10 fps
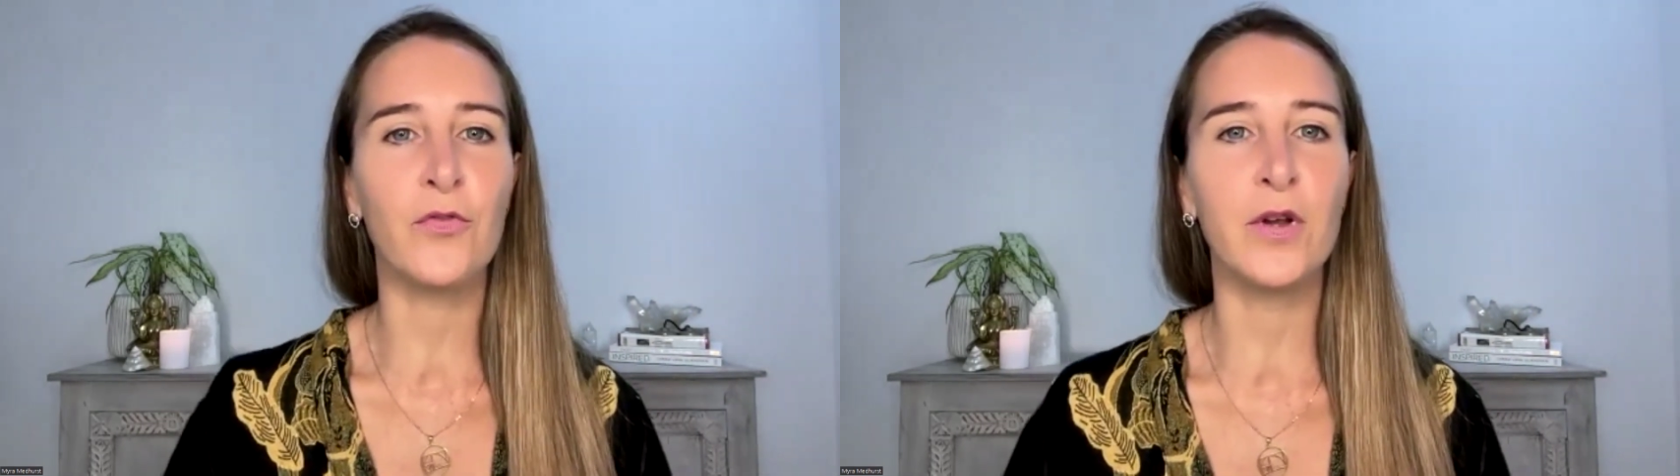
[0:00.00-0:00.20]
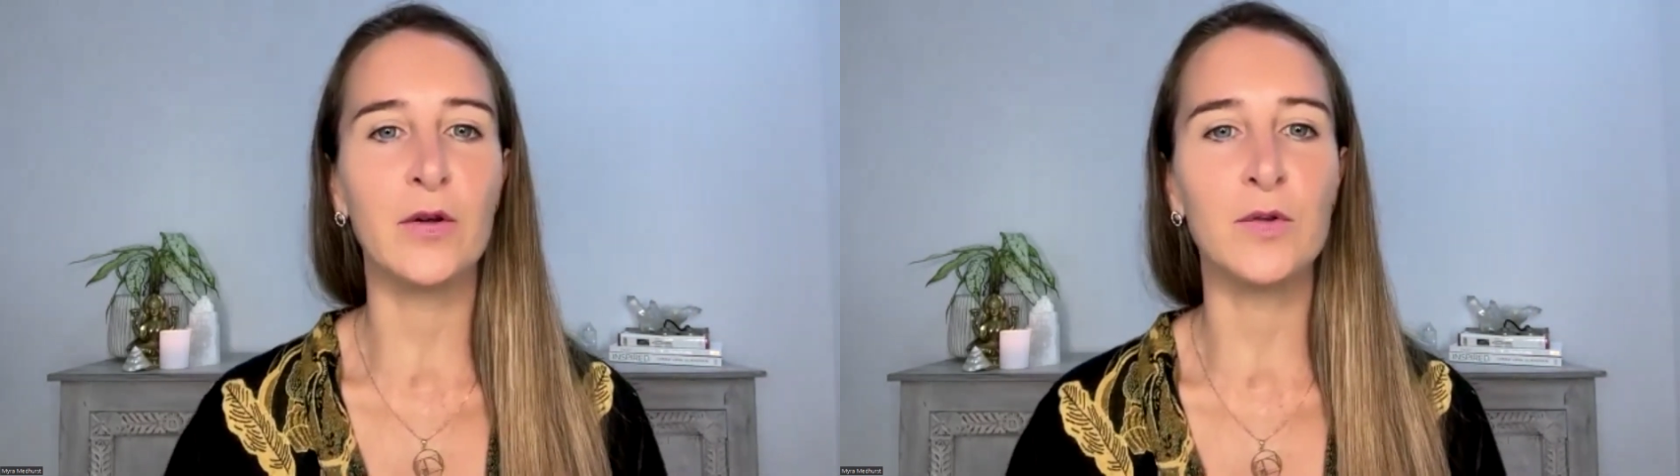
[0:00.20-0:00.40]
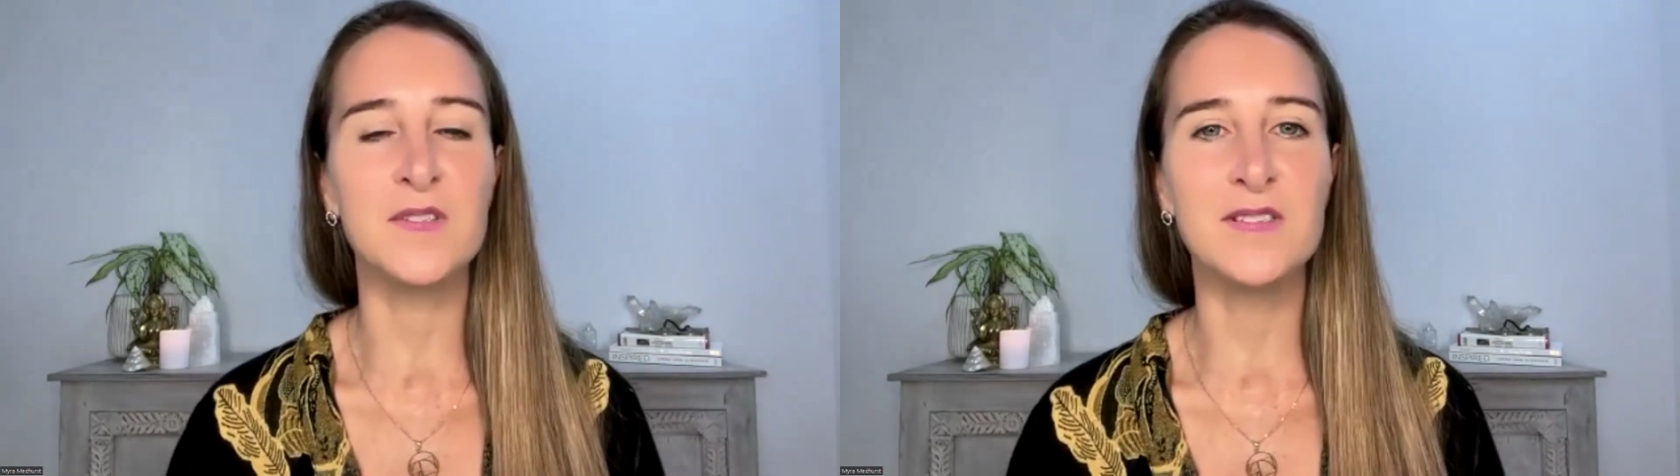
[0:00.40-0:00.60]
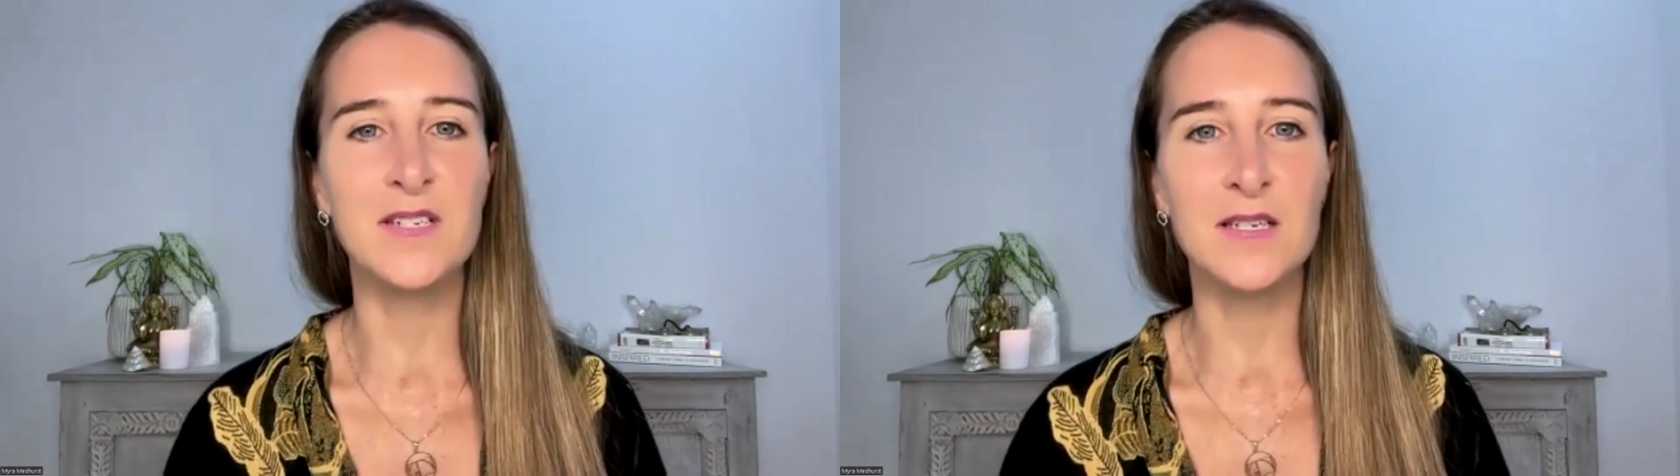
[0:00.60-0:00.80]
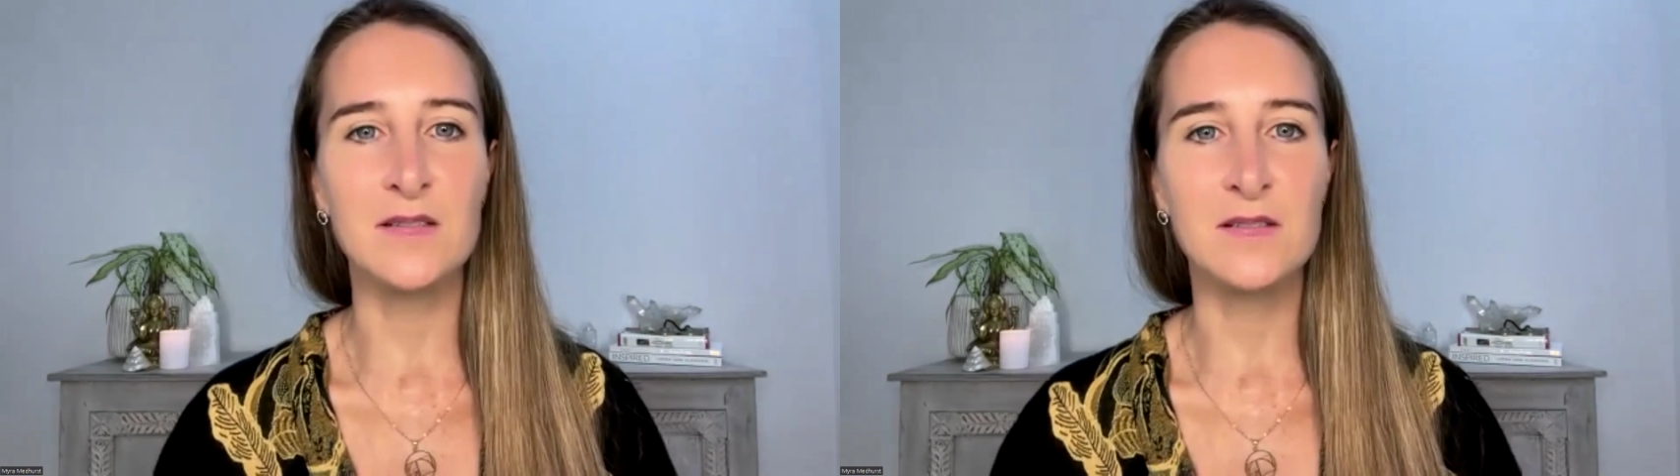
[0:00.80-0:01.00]

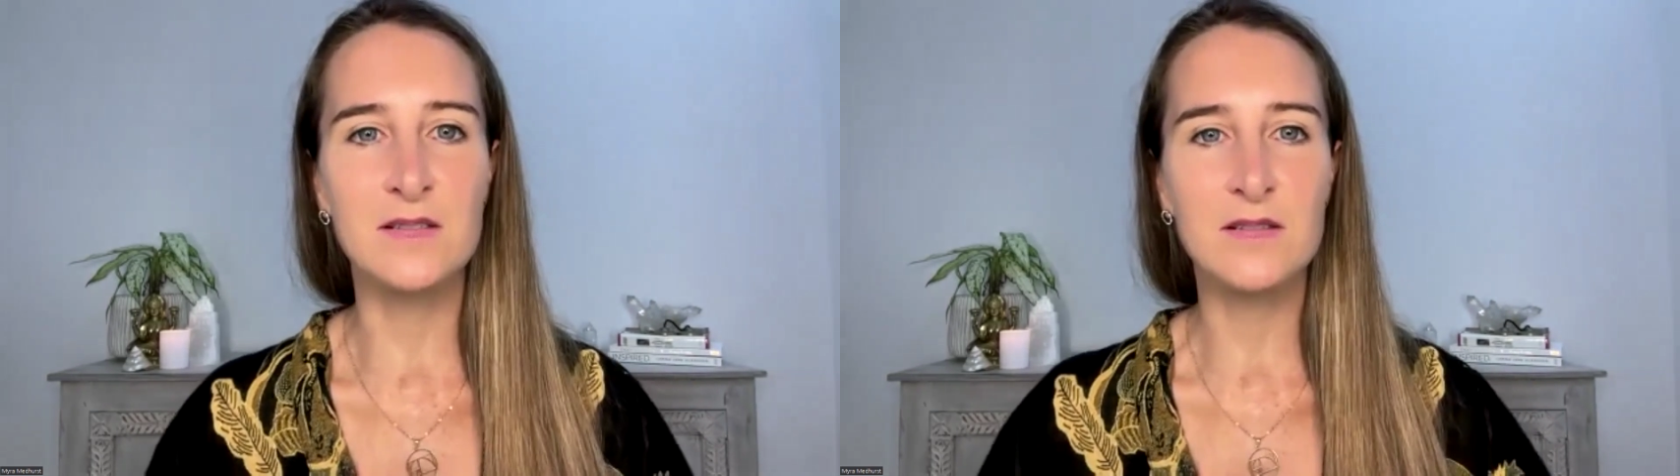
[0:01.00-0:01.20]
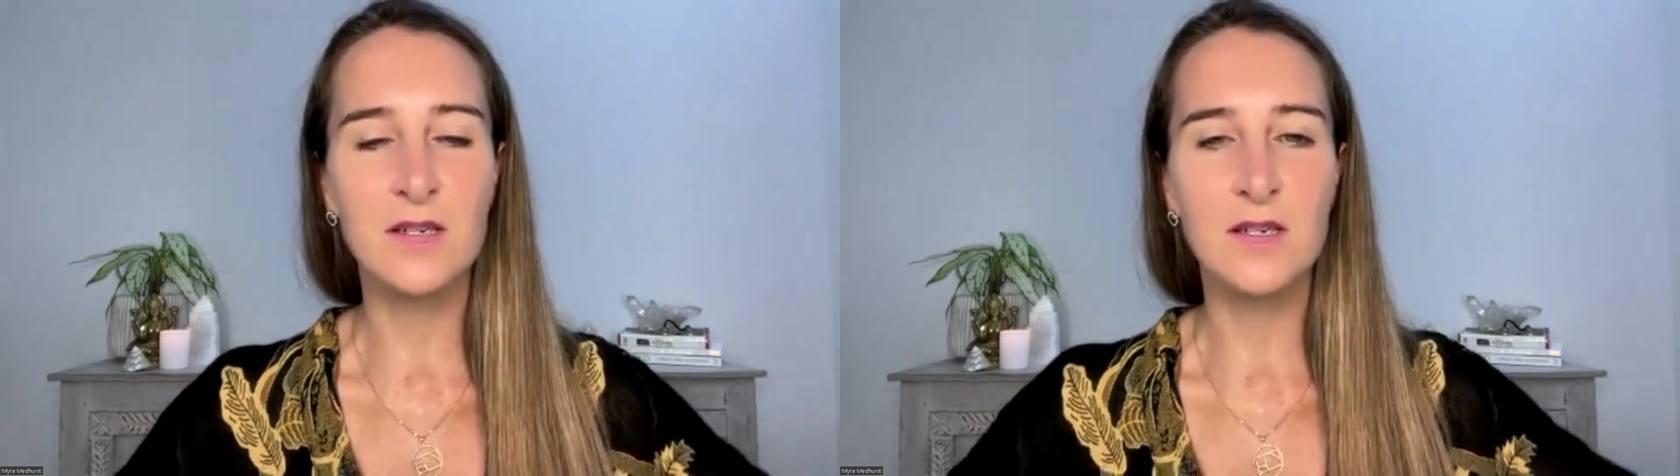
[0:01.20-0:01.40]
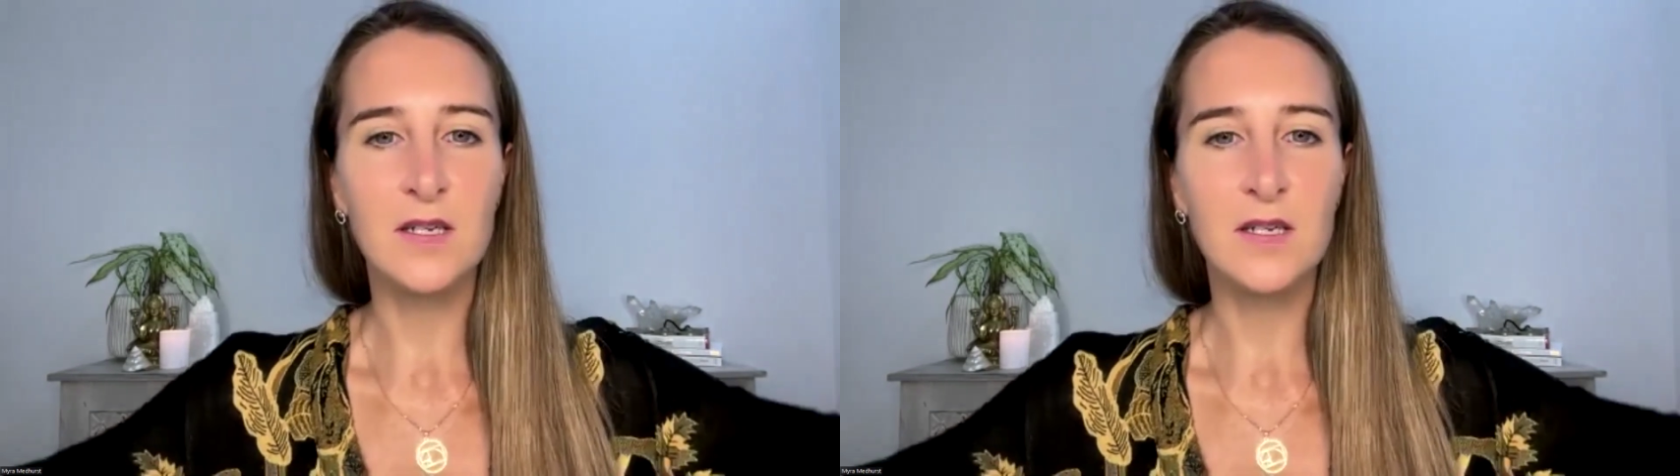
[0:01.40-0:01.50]
frequencies.